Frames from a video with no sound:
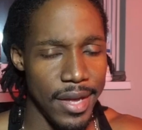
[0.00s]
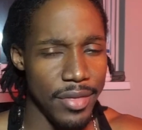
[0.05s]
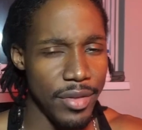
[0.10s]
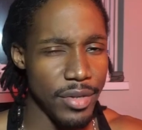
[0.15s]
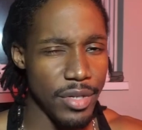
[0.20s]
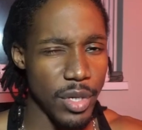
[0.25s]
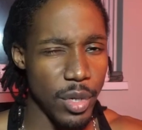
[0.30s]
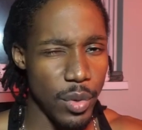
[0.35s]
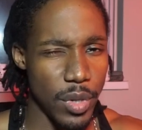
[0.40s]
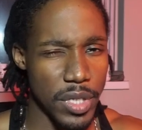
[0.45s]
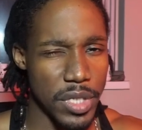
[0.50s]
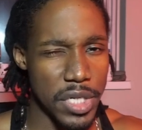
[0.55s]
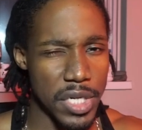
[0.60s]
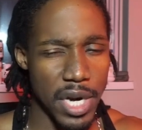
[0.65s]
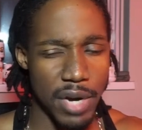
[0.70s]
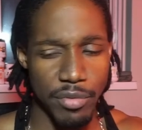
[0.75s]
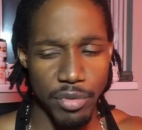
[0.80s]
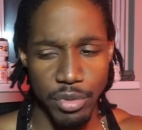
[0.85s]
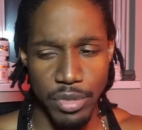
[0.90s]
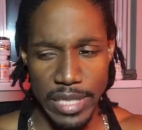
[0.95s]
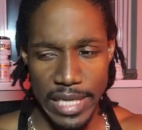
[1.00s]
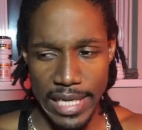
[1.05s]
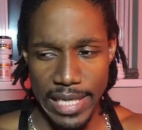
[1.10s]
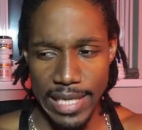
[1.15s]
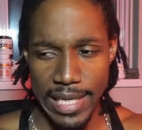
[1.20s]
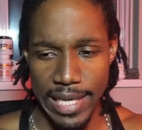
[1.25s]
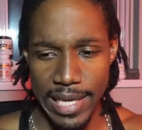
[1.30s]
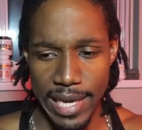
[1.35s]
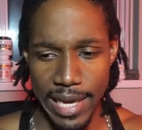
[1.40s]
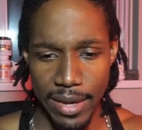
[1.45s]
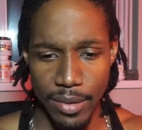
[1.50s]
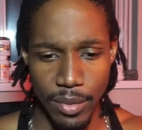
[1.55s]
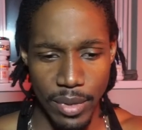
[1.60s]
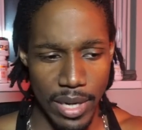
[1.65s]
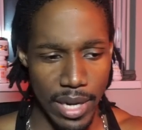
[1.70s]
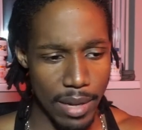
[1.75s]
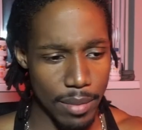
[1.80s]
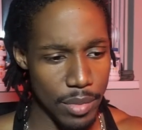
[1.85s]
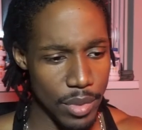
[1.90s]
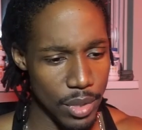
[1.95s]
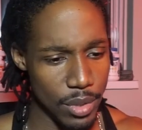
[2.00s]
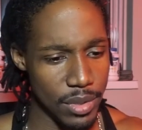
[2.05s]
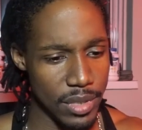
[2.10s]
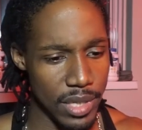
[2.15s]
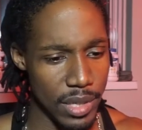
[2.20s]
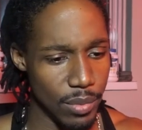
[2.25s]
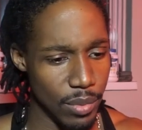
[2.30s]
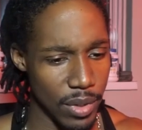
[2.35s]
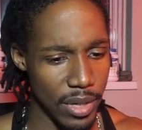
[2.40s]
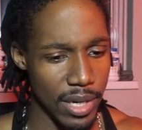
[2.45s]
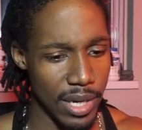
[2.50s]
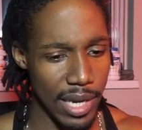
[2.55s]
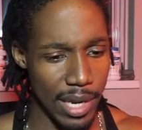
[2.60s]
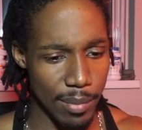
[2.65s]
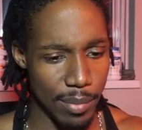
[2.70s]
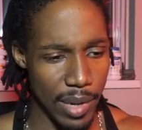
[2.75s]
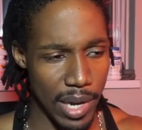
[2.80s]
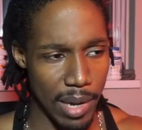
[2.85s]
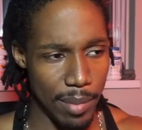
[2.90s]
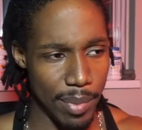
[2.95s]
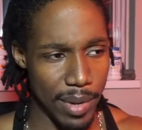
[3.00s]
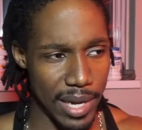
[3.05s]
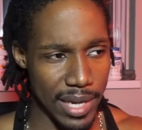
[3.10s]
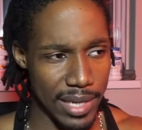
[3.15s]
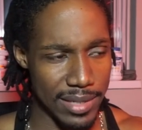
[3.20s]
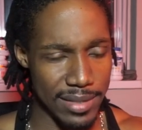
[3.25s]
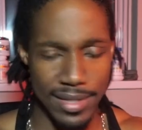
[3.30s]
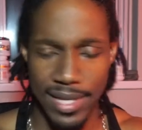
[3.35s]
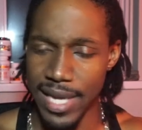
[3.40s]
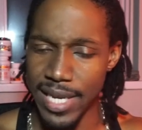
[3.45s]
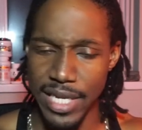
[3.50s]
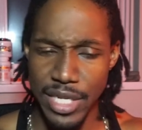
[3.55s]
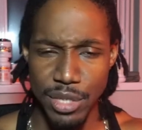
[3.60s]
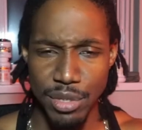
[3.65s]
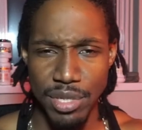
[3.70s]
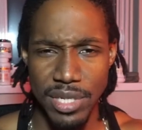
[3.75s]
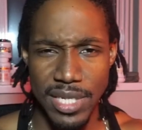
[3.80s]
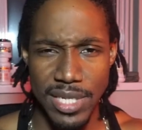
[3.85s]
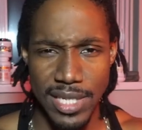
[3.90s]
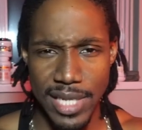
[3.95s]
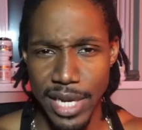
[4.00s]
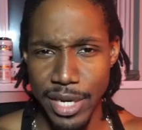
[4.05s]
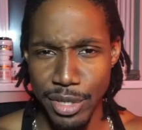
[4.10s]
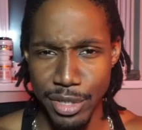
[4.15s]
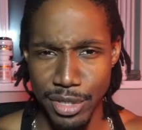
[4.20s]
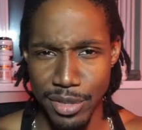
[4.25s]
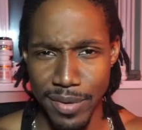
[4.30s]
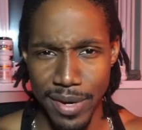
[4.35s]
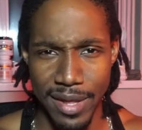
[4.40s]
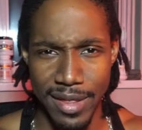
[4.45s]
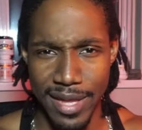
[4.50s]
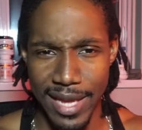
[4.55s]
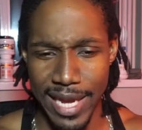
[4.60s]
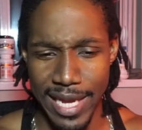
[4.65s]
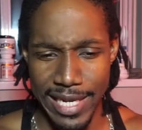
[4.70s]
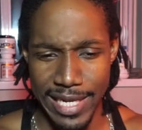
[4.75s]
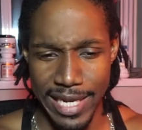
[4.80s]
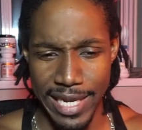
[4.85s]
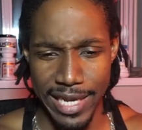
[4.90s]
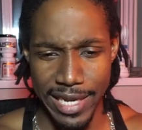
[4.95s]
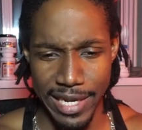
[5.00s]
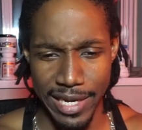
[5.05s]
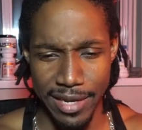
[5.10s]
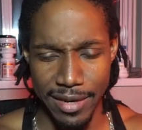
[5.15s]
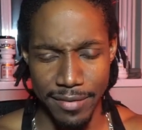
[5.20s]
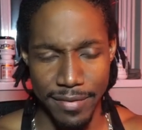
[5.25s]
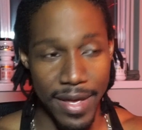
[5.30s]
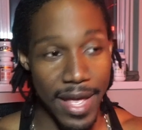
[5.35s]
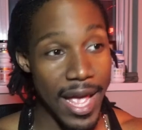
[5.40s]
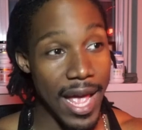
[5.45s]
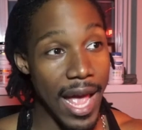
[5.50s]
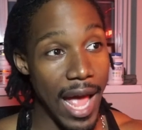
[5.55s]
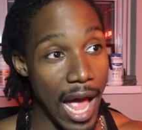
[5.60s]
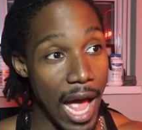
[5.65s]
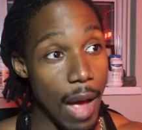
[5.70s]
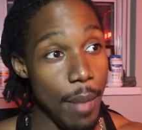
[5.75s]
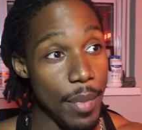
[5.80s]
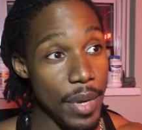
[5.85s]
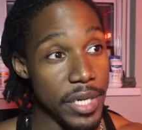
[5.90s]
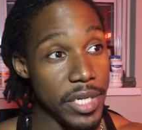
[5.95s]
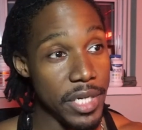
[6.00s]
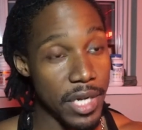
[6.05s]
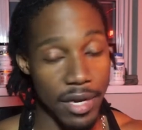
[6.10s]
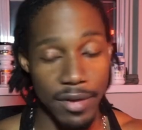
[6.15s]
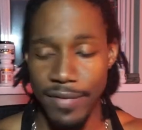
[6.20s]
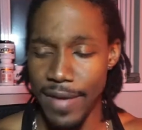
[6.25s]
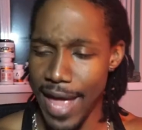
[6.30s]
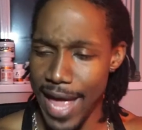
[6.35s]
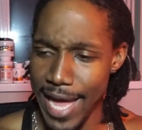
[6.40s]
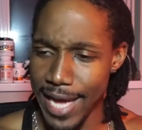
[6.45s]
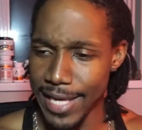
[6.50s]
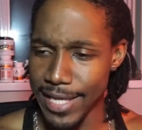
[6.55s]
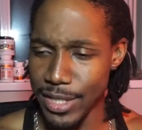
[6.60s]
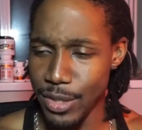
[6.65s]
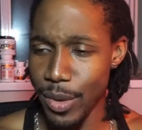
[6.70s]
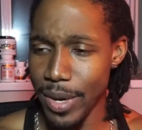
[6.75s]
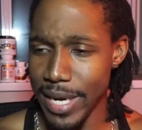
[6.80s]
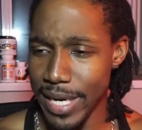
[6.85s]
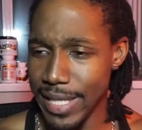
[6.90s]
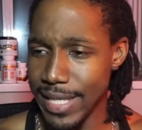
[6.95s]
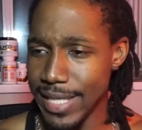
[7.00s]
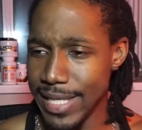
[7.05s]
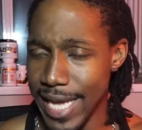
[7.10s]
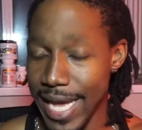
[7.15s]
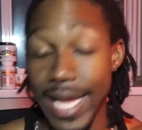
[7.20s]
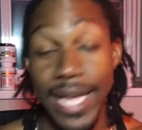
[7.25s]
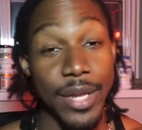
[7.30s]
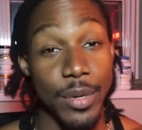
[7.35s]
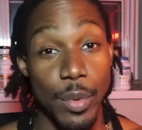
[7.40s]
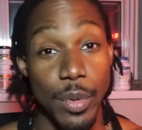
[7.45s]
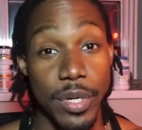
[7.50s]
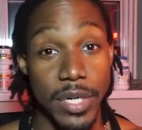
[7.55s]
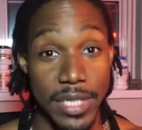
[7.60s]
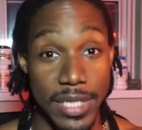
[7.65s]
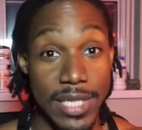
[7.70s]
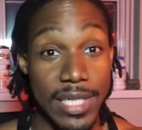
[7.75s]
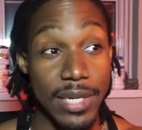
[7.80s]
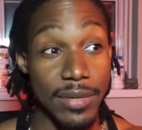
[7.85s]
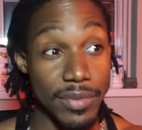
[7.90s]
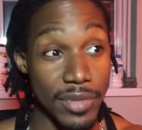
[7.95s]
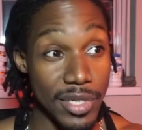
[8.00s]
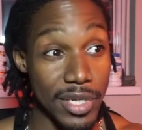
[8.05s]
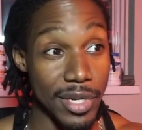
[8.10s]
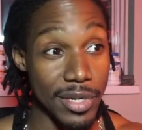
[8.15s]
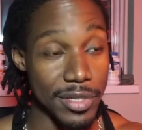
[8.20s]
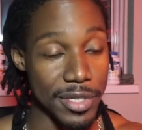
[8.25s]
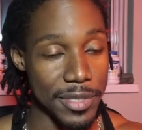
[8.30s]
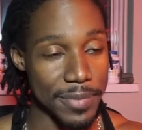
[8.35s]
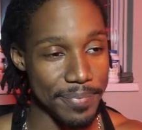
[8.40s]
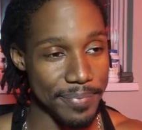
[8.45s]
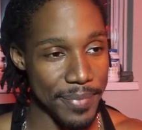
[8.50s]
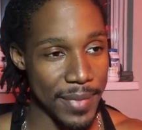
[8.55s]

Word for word: There's a question I routinely get when I'm usually working at Popeyes that usually centers around the idea of how much of X do I need to take in order to see results?